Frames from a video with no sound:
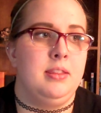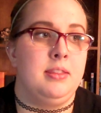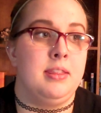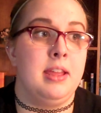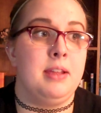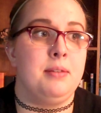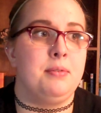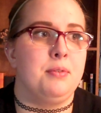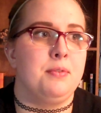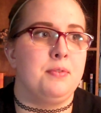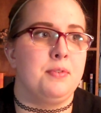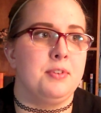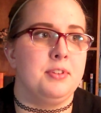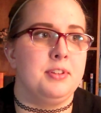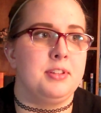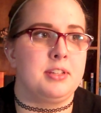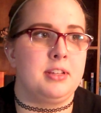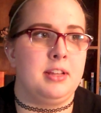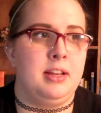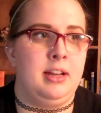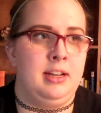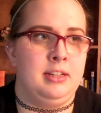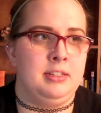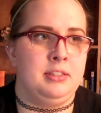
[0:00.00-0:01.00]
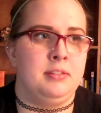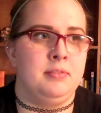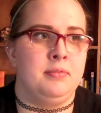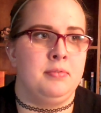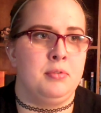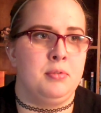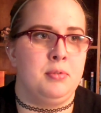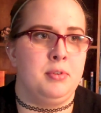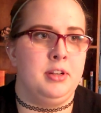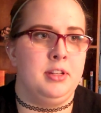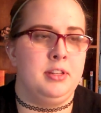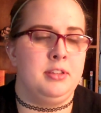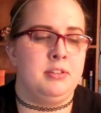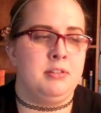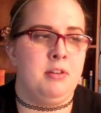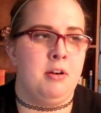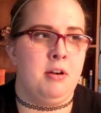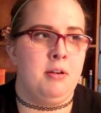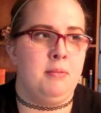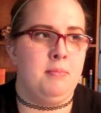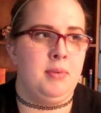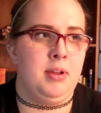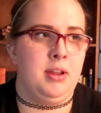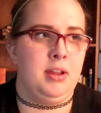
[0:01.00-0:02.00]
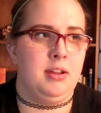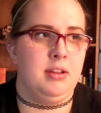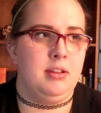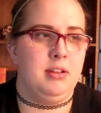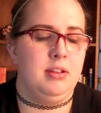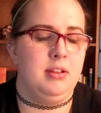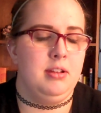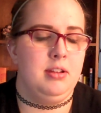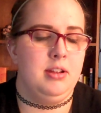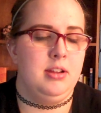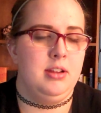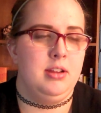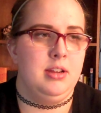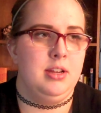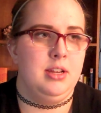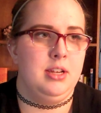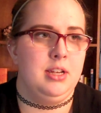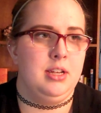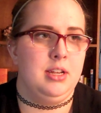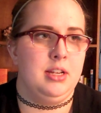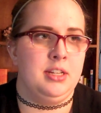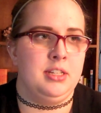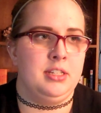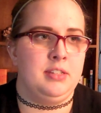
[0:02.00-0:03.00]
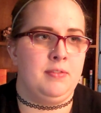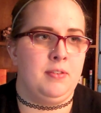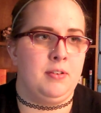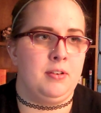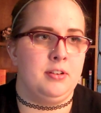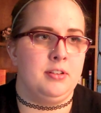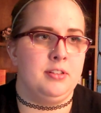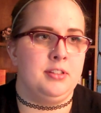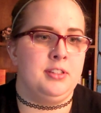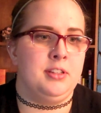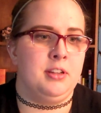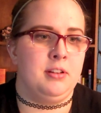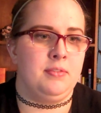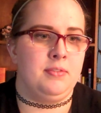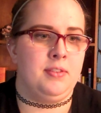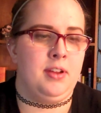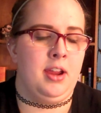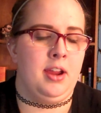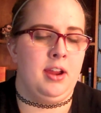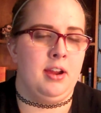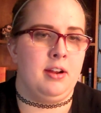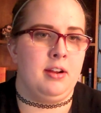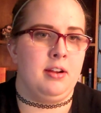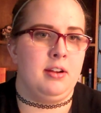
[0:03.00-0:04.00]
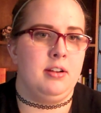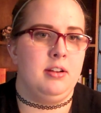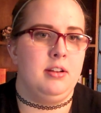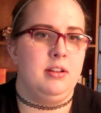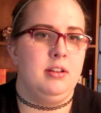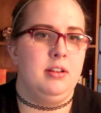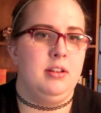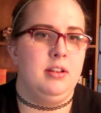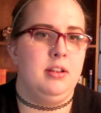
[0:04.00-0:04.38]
thankful for this class and for what it's taught me as far as self-care.